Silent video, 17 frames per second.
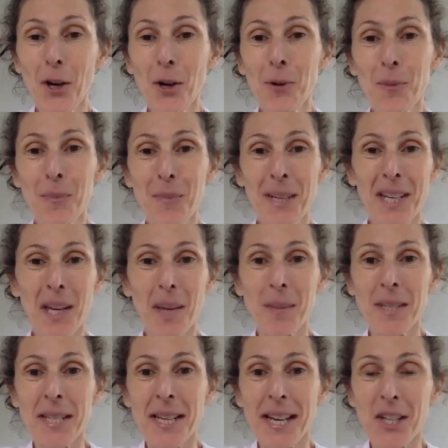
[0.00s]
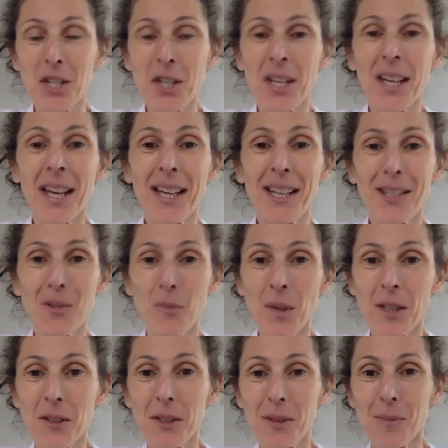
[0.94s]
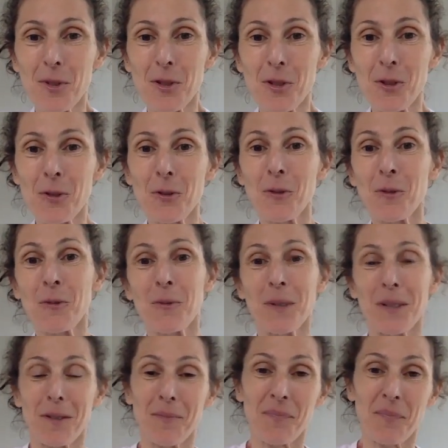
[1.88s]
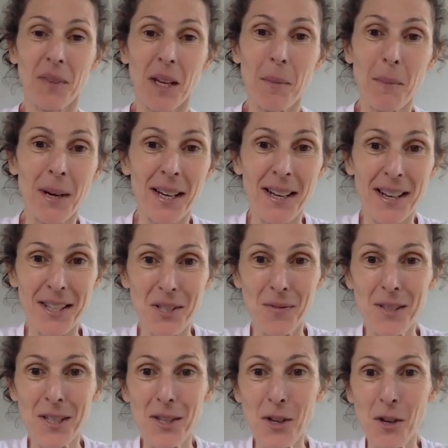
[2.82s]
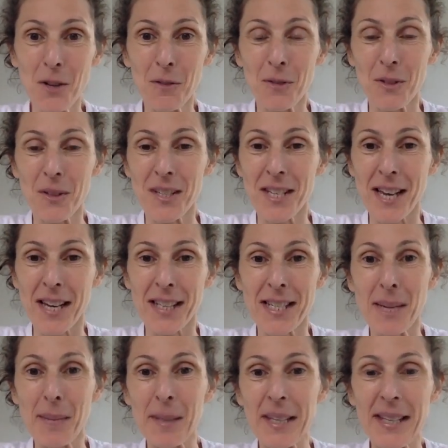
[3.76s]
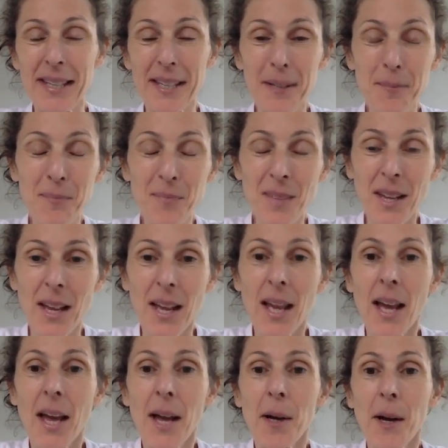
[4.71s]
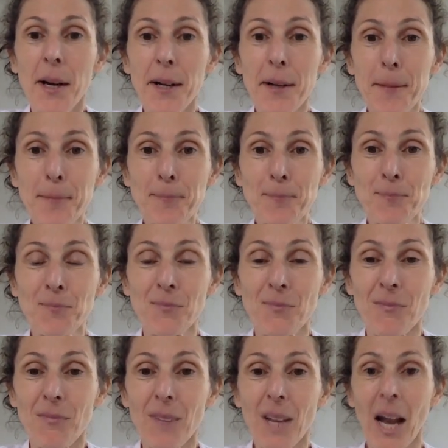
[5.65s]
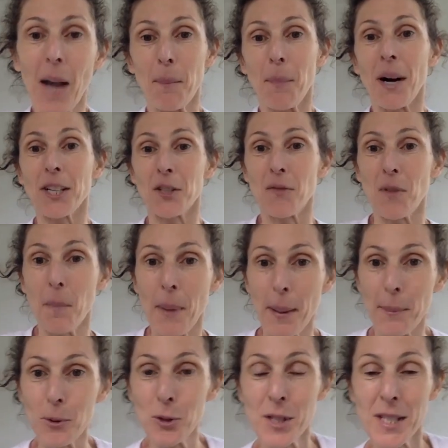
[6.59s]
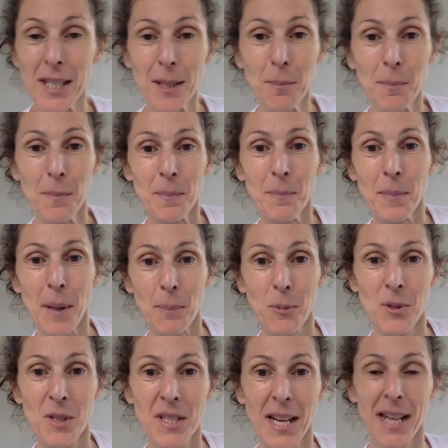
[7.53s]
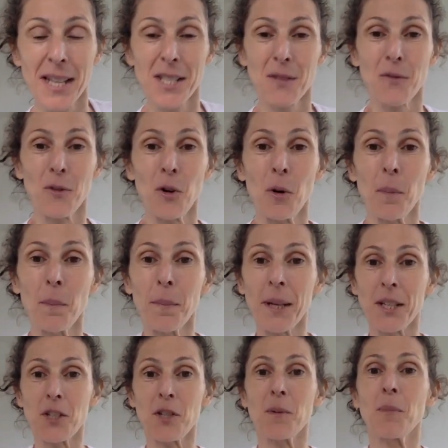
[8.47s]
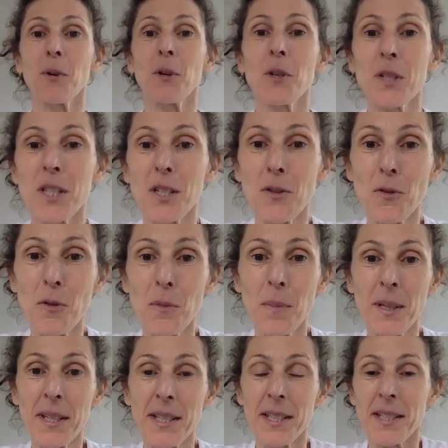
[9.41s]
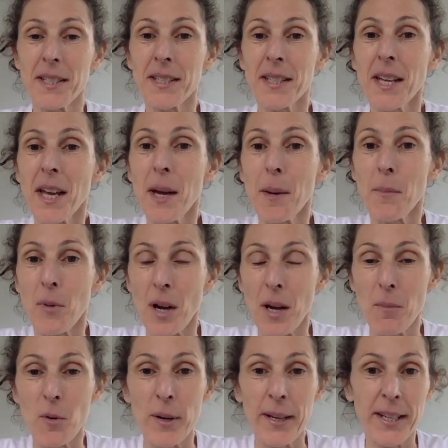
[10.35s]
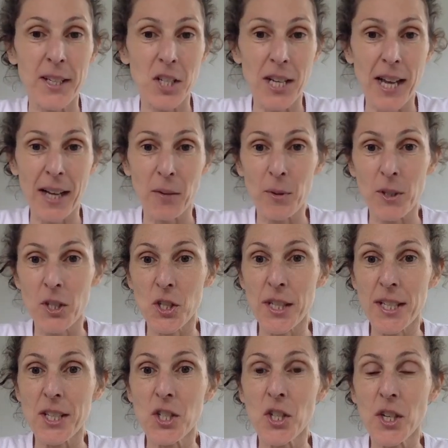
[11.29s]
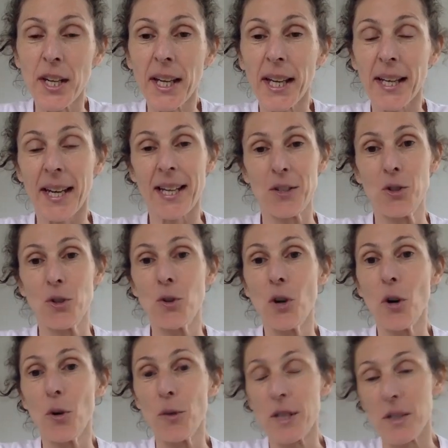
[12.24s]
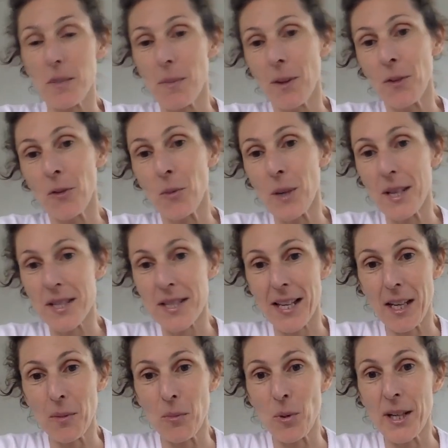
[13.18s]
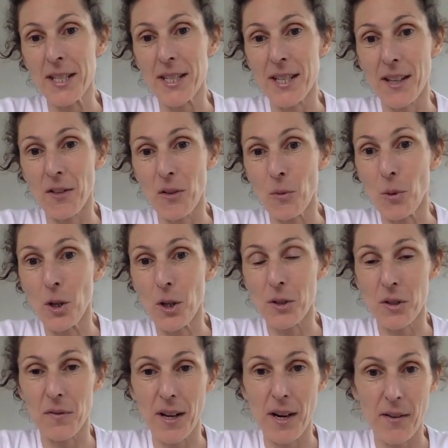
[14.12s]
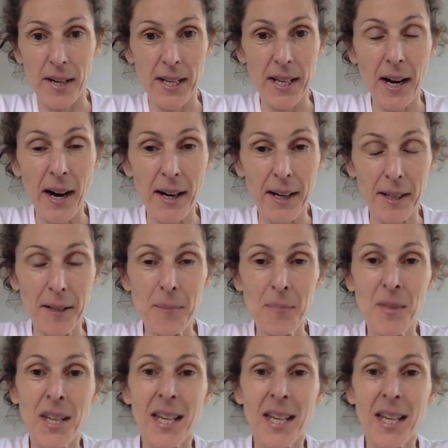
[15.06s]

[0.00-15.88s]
Hello, my name is Tatia and welcome to, my last video for this academic year. I'm part of the PEPELT team. PEPELT stands for Picture Books in European Primary English Language Teaching, and as you know, this month we are celebrating the world of Eric Carle.